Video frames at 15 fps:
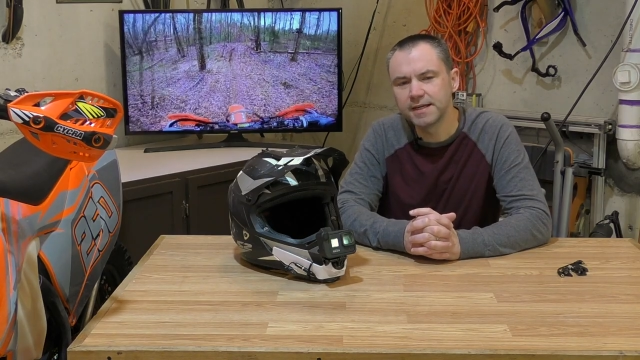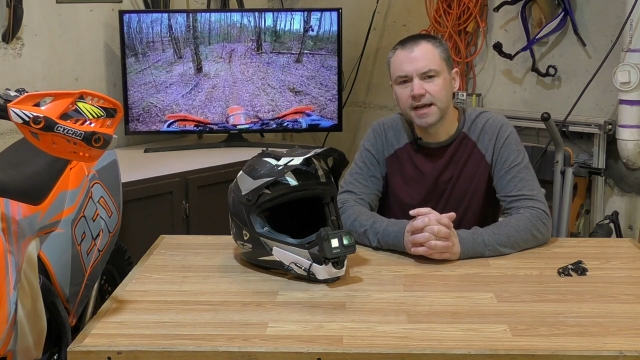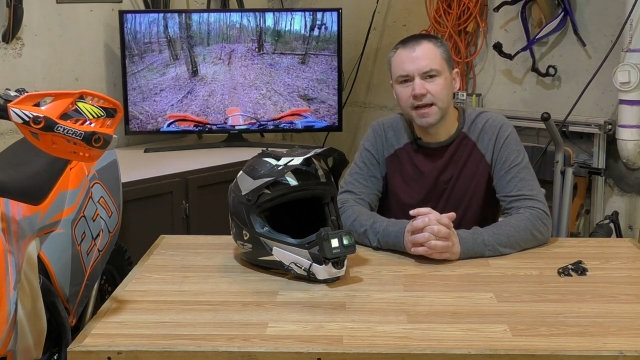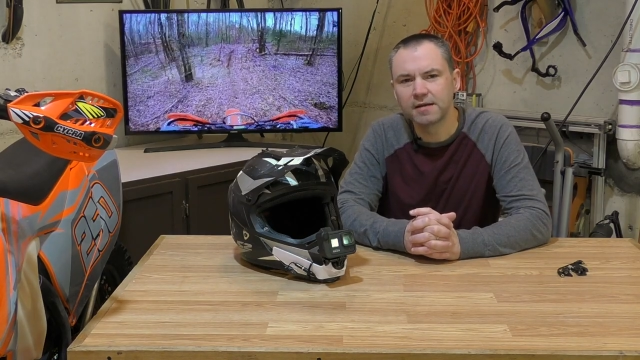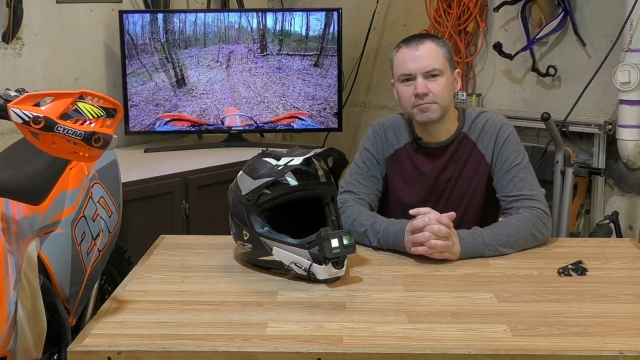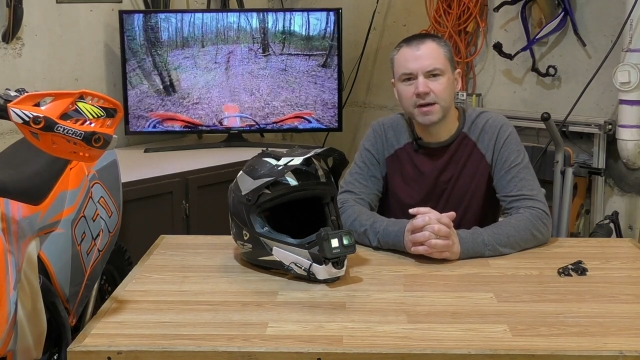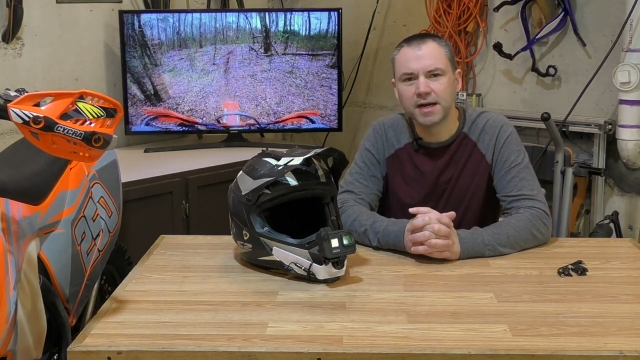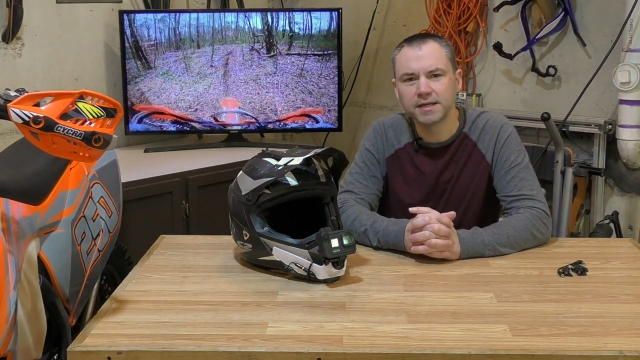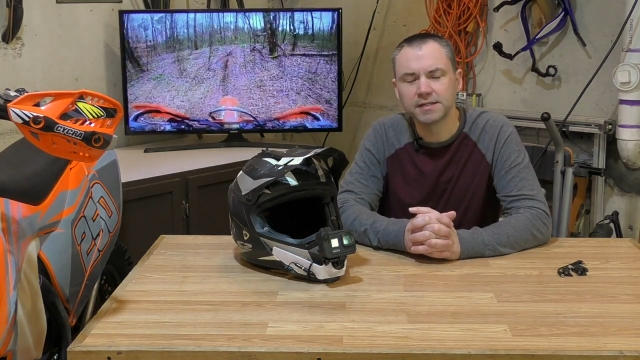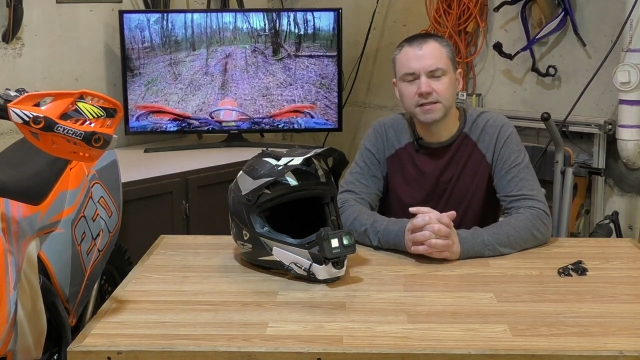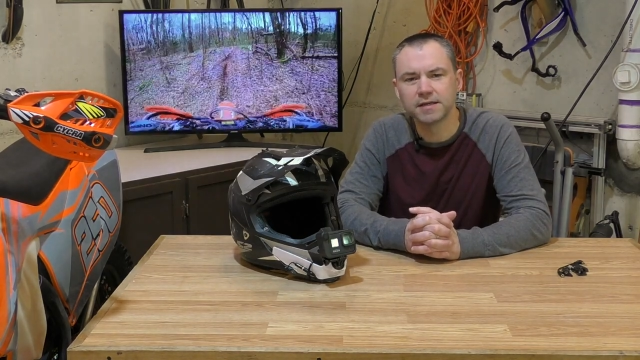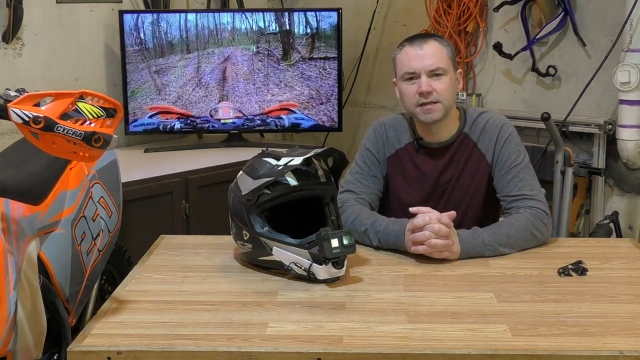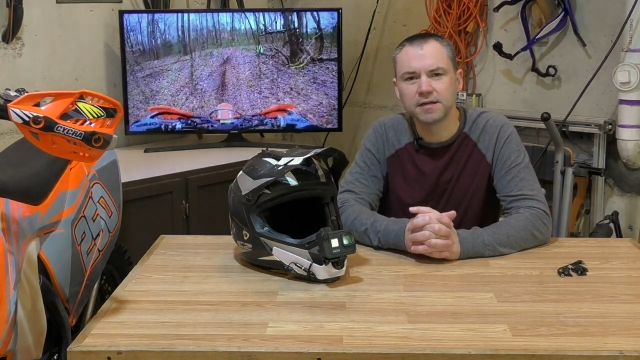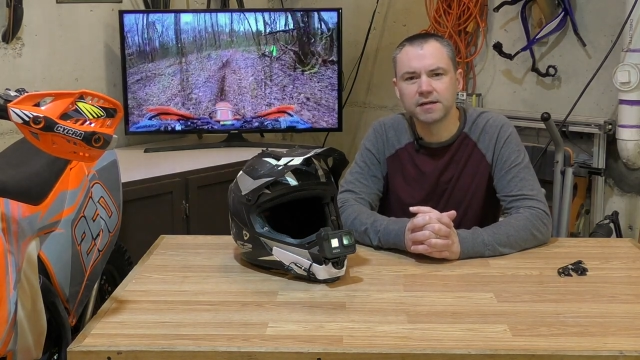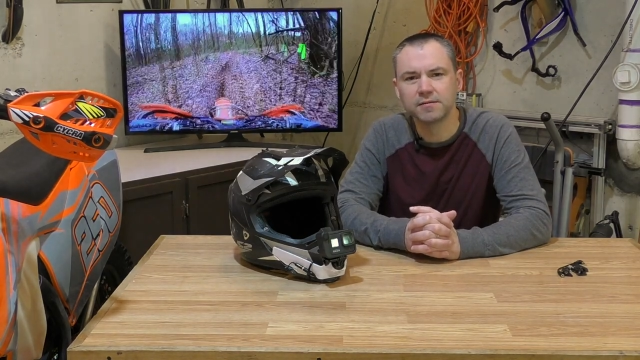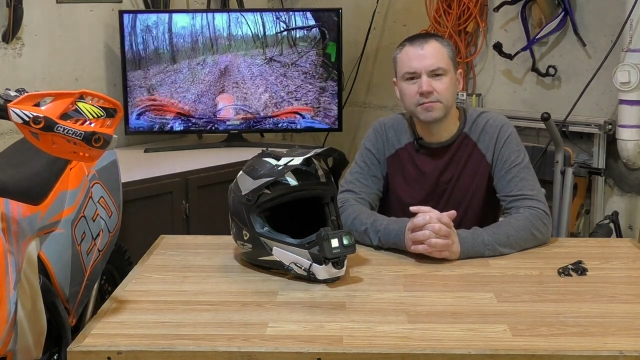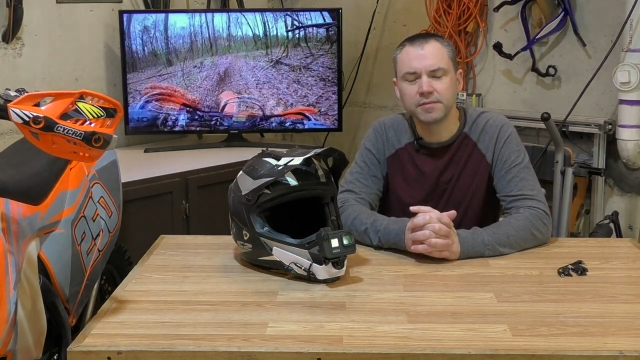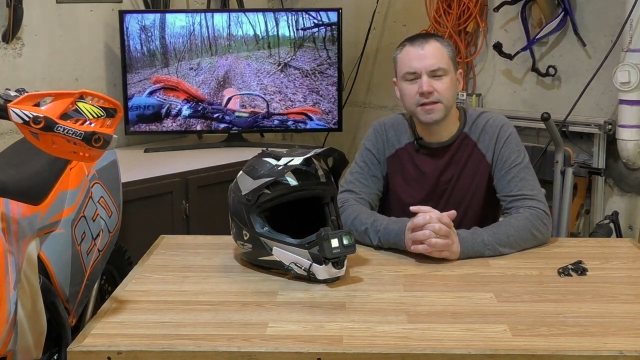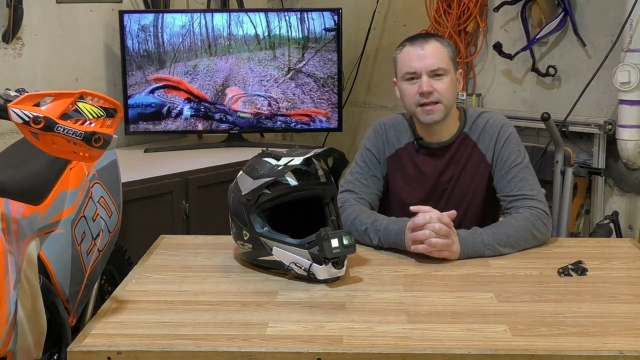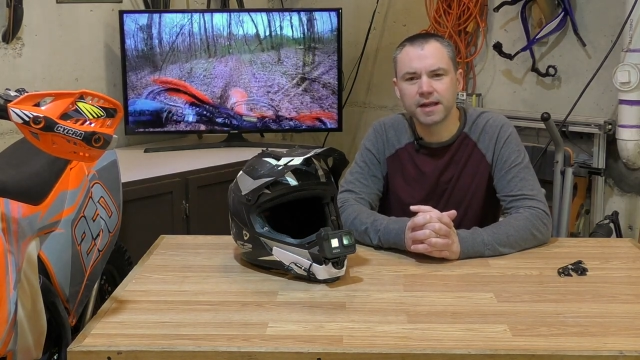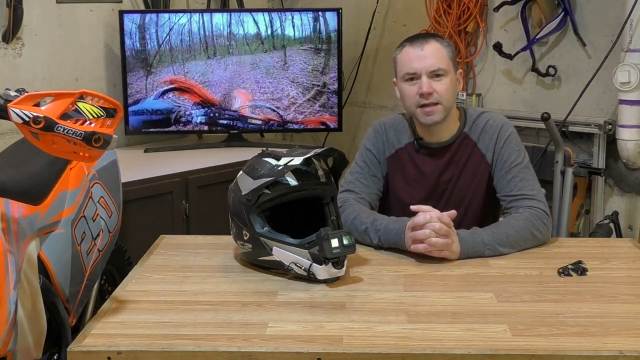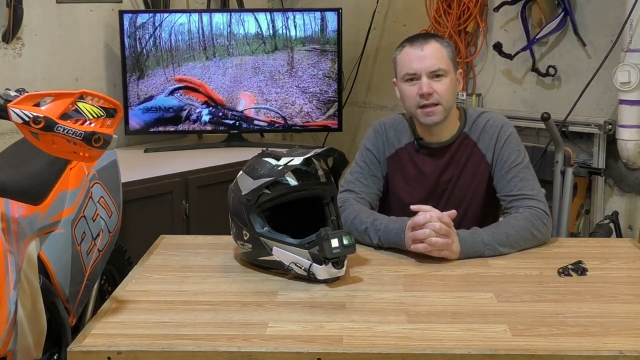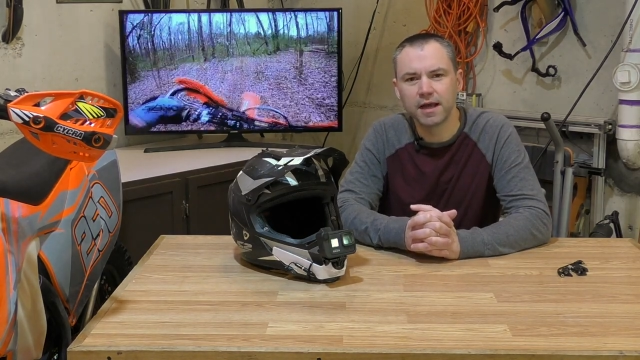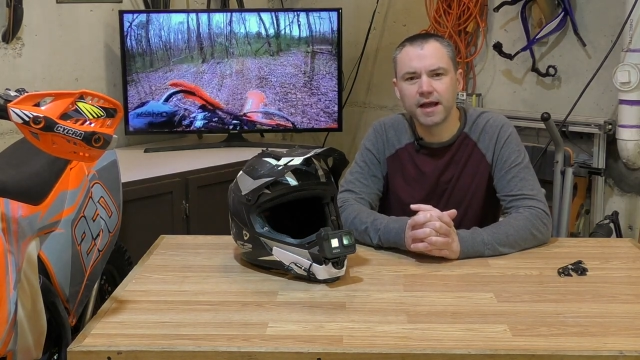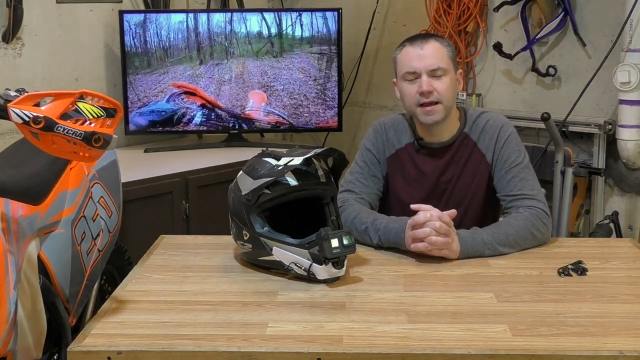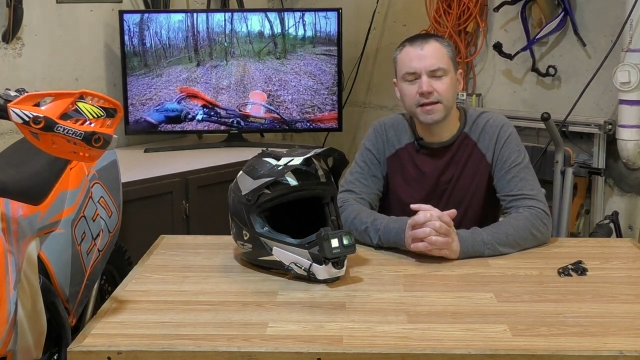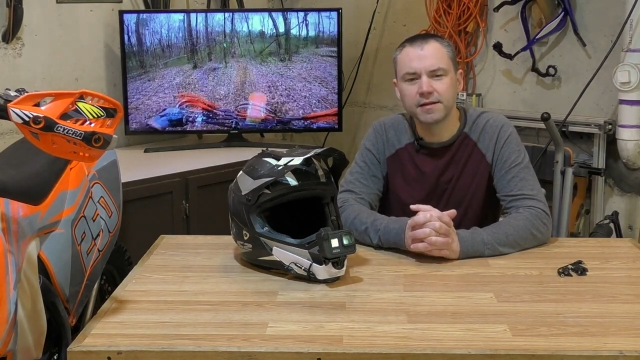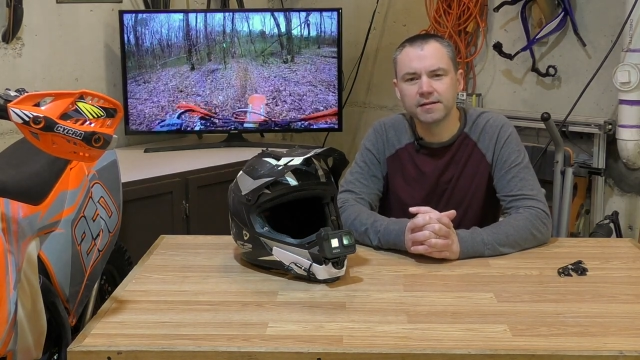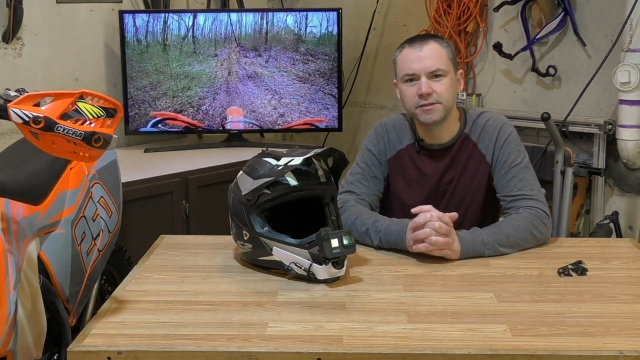got a mic setup that I like